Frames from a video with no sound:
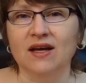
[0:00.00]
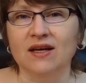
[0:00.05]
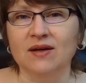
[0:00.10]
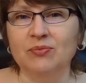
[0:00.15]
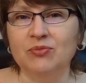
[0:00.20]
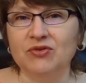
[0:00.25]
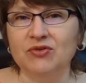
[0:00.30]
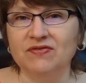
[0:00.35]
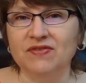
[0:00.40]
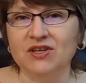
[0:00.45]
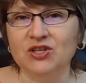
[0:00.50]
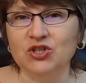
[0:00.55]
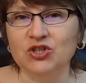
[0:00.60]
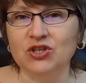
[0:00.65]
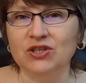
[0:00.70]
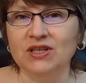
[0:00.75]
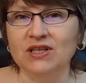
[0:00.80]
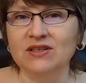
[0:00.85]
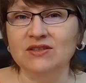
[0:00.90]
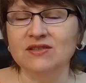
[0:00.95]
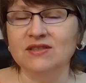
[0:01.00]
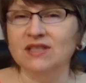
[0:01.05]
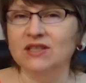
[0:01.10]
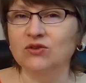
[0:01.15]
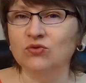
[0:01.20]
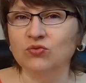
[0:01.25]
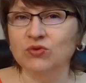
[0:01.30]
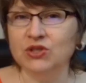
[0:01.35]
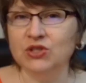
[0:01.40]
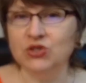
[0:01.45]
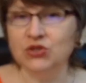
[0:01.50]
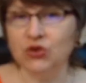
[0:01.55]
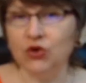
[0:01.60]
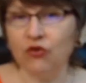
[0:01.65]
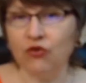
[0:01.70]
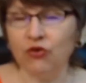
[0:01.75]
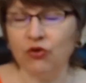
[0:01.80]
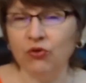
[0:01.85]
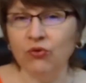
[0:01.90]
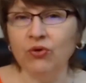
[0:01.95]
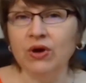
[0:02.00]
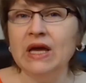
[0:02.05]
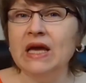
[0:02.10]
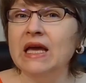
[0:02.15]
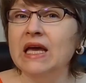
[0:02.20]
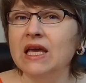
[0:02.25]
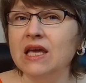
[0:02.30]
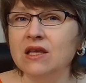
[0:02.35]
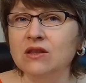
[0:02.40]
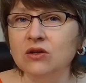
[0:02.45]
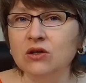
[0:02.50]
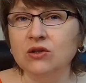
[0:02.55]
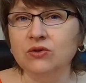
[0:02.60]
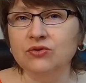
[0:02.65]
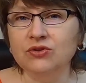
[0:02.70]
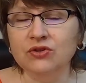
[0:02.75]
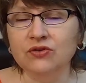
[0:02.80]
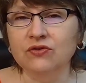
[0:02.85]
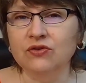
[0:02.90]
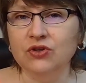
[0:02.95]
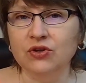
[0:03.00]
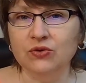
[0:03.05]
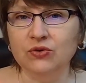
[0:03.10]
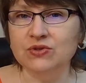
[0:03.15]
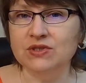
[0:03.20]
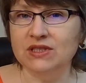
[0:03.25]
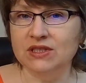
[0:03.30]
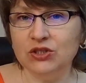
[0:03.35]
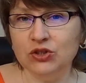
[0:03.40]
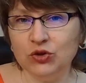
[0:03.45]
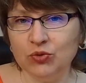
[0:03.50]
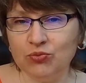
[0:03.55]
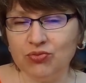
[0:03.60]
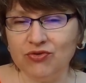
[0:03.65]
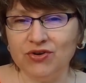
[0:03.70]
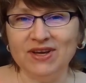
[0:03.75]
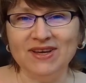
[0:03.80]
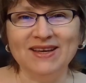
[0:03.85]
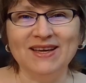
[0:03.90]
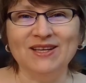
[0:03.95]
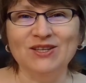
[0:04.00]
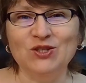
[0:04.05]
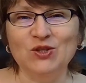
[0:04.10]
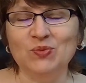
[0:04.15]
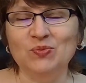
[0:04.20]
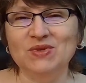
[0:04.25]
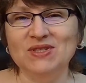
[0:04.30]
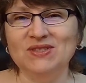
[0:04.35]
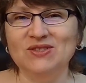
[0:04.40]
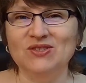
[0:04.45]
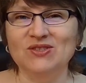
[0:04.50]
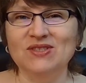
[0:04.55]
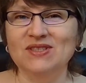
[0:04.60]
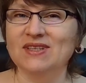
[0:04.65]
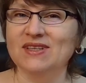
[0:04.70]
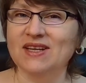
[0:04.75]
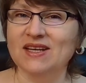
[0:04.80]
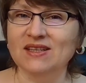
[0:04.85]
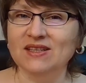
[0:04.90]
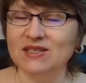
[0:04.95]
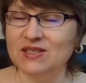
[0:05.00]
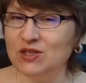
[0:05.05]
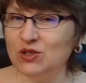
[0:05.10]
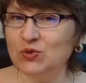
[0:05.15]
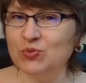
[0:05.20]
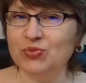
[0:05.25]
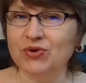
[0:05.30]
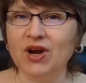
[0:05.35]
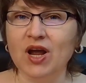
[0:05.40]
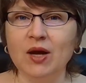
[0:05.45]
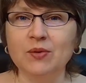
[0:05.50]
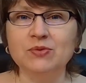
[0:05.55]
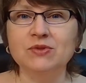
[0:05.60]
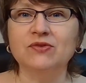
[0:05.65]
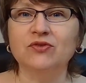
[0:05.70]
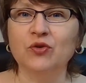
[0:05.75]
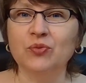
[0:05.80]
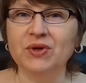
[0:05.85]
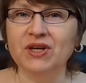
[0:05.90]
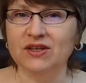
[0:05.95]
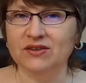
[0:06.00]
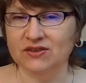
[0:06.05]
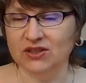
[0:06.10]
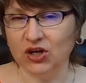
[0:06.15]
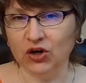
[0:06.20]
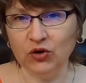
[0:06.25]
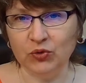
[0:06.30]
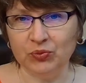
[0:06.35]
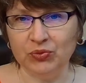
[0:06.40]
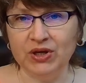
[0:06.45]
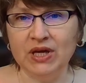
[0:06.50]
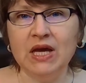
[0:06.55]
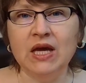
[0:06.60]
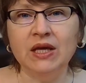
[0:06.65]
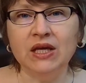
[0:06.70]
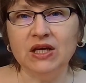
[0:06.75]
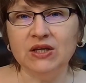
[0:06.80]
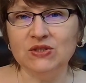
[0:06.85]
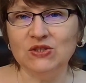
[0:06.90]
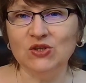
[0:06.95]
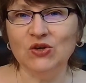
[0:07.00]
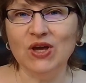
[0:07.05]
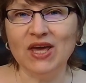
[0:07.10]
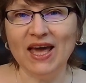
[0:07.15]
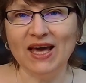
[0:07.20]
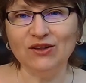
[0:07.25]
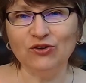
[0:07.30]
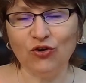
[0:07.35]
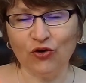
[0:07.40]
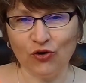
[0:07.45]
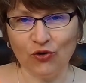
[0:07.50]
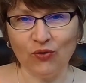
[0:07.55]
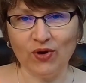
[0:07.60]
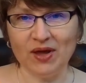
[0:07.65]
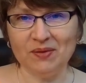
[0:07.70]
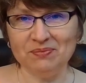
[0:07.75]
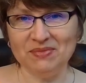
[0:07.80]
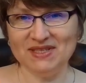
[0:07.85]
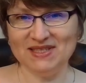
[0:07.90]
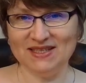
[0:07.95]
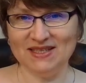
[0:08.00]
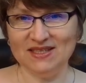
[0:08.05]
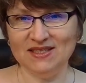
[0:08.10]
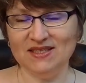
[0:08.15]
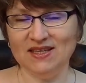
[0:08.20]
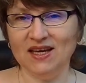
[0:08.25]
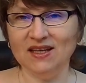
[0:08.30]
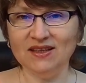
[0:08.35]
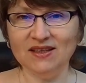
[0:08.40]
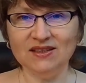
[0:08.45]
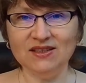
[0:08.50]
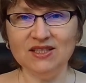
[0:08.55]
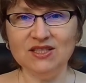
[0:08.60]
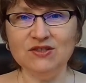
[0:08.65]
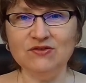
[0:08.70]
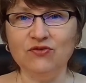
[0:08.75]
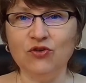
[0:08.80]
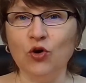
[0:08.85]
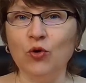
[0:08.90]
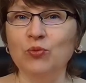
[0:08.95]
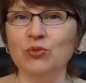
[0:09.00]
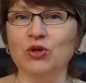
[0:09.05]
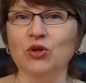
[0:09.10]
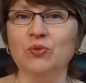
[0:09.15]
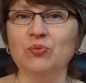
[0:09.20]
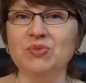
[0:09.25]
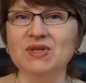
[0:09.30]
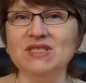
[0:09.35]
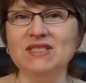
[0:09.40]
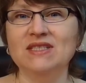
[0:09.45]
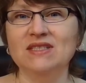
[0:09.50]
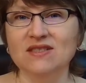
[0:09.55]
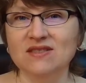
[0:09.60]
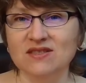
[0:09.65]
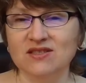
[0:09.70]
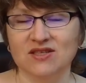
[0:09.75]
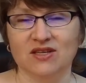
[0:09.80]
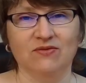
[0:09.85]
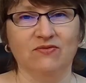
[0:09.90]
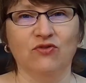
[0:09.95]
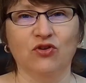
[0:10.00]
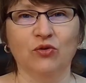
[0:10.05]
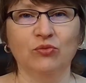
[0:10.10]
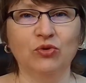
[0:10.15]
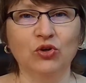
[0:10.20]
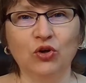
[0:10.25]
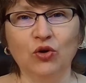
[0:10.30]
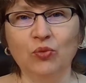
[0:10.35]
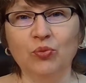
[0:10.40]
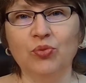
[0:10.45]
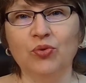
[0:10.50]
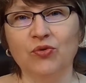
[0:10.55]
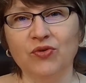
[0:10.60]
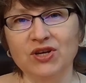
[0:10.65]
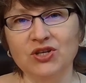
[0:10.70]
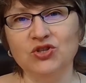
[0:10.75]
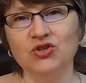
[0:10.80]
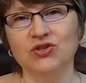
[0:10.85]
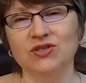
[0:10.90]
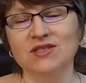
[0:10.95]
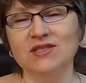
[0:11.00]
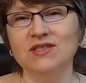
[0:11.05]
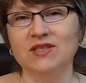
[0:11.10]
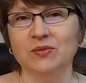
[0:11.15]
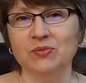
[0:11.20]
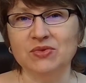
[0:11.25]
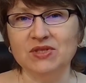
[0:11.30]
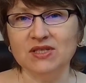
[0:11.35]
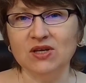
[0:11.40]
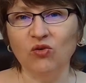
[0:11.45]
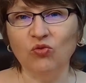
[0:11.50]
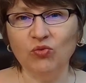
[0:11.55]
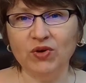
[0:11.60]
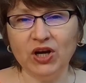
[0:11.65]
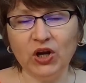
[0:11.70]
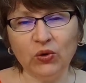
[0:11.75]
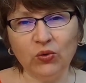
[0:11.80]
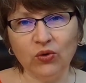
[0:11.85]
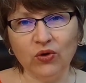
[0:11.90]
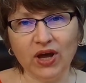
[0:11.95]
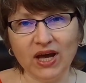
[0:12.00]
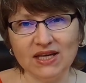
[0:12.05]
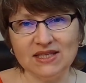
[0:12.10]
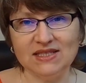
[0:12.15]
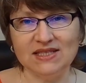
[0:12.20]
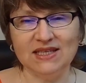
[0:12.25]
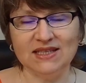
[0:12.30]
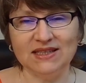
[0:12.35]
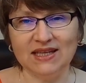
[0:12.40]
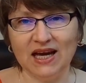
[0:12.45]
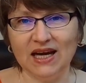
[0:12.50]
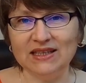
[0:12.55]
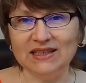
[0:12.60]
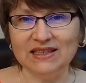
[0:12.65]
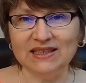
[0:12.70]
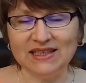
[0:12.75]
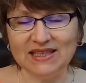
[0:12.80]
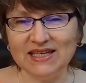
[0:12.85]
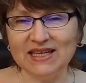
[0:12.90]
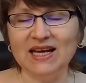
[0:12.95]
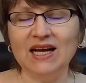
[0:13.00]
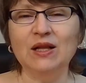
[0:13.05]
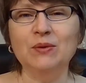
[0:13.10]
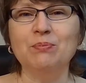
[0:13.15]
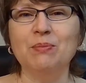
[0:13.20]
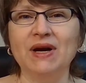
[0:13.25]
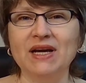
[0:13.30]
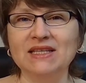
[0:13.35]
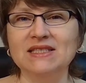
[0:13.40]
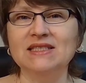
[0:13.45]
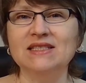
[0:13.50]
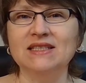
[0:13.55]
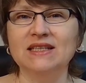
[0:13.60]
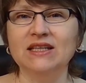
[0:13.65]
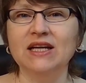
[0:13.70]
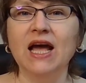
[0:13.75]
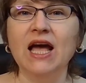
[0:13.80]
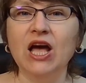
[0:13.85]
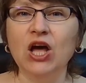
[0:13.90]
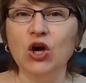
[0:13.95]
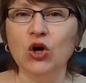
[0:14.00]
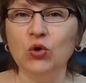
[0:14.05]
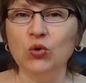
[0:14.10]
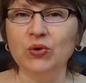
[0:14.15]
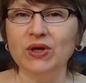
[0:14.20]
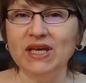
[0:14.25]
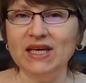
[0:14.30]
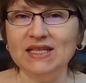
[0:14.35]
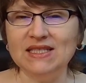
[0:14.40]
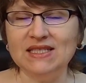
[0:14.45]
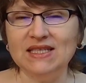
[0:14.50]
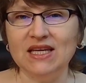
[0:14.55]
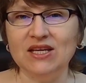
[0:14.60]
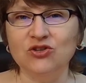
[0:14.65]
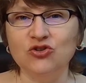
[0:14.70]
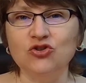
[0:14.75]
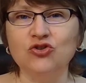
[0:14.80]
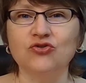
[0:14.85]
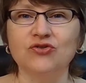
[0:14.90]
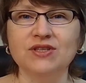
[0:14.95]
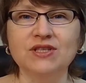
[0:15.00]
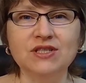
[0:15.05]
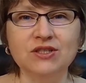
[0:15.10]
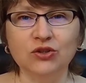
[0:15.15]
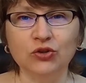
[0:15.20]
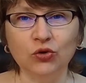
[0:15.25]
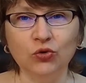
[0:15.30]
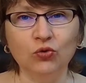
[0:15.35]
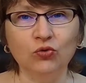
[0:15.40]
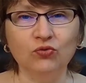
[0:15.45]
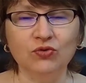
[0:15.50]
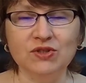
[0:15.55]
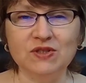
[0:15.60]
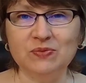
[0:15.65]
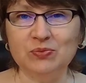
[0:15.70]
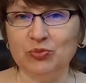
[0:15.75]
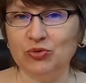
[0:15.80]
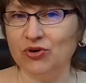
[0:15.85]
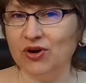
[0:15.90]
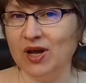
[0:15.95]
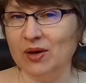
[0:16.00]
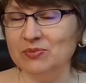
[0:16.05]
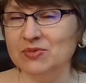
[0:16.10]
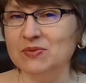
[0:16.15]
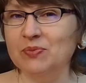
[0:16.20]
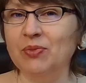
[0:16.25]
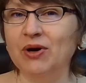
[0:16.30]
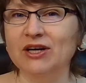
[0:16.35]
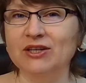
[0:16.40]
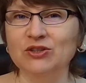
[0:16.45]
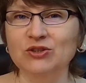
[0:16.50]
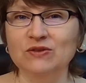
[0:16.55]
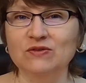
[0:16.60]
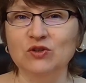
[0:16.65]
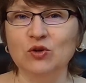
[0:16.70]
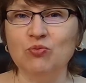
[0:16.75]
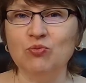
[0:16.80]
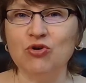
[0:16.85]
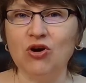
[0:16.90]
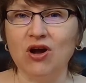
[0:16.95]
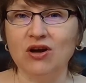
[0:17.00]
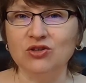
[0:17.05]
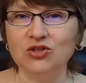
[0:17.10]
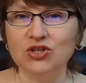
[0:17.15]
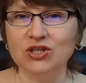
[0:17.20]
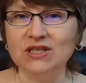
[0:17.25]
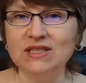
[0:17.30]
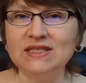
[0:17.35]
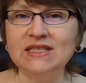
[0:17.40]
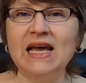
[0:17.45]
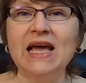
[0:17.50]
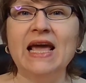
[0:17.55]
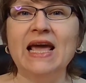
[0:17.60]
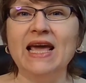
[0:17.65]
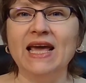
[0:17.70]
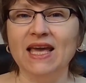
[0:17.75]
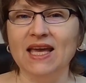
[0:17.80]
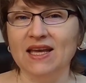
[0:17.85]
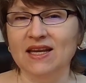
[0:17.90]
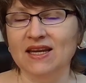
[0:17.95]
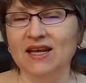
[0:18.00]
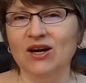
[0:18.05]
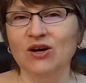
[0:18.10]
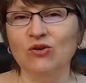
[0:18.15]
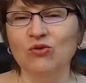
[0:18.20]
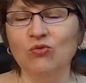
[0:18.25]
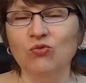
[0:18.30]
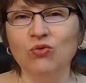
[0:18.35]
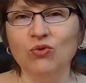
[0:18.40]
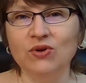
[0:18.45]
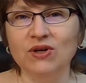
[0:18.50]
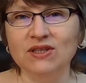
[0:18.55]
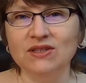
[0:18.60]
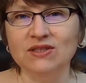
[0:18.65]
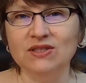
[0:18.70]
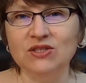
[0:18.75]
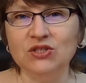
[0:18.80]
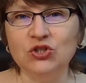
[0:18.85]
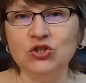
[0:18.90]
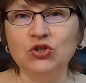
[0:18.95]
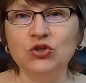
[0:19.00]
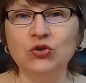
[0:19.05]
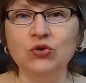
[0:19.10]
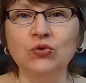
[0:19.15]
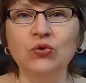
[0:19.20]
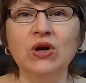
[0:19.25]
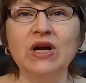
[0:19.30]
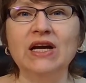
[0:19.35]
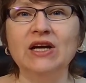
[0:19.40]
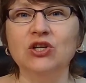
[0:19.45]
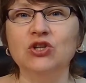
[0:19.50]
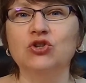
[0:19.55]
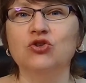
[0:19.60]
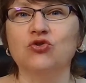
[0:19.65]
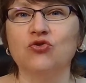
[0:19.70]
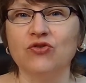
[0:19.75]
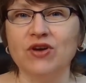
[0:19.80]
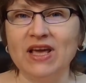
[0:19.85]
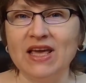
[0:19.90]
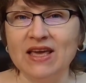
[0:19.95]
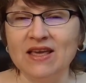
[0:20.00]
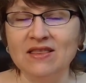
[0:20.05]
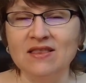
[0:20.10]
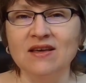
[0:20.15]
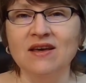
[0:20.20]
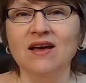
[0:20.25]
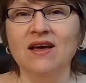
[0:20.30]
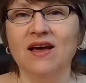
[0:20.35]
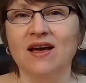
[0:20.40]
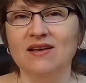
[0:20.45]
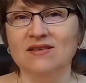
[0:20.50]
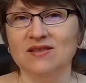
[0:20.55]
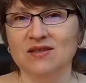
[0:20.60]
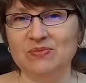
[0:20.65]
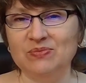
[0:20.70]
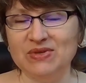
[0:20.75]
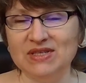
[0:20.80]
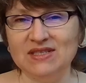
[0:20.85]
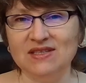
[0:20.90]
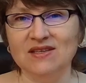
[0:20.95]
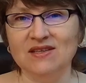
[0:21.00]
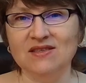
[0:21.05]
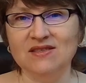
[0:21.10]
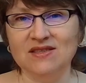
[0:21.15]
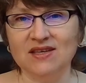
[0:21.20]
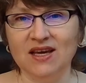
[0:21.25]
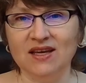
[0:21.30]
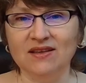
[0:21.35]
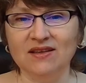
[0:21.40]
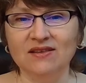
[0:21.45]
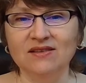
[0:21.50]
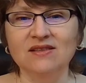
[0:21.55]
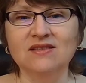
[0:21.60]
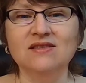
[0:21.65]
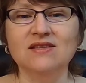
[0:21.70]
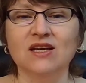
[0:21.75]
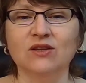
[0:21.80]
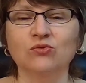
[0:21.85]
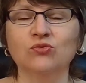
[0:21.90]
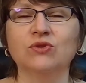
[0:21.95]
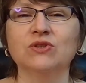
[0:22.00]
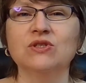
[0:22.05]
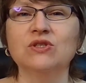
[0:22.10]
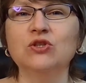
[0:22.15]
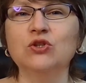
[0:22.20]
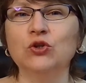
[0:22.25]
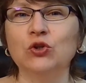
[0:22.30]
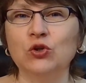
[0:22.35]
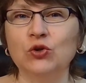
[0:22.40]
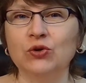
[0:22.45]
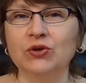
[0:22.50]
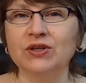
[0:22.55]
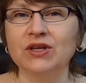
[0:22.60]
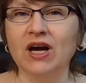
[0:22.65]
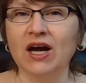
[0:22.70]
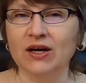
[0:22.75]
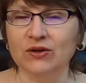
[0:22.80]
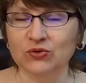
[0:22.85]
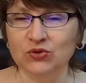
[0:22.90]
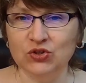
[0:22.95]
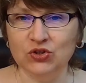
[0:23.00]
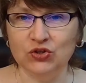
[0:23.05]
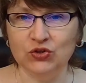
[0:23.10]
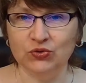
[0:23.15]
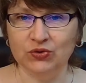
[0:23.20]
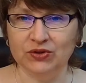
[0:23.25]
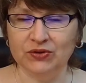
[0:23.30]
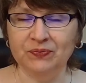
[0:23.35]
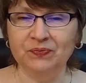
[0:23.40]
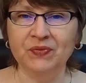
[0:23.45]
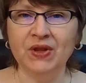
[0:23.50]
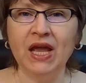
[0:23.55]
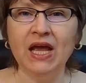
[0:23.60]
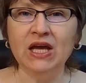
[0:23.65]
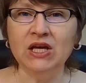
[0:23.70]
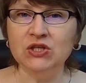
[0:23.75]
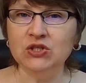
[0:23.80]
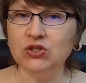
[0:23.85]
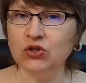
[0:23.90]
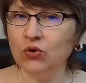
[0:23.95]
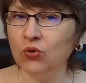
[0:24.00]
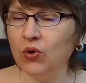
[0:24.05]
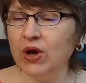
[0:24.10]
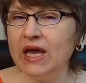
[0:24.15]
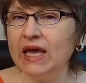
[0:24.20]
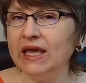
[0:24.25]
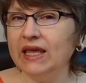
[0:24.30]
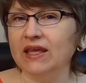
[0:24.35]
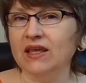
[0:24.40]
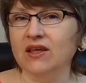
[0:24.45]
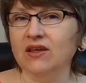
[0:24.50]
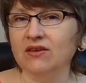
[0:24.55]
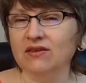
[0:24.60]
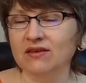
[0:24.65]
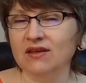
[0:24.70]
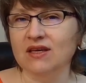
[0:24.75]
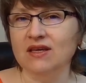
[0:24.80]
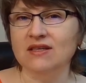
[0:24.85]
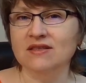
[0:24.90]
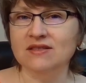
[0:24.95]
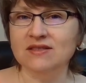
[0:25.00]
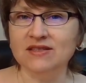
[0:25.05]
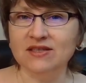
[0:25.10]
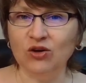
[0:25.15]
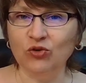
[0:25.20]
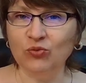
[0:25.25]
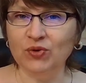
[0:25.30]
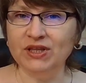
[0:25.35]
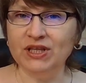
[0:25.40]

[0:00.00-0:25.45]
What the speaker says: professionals that want to grow, including those that you bring into business analysis perhaps from another group, because you can grow a business analyst from your business team, from your operations team, someone who has that analytical mindset, who is interested, who was perhaps part of your project and now wants to train as a business analyst and wants to learn how to do it. So either it's someone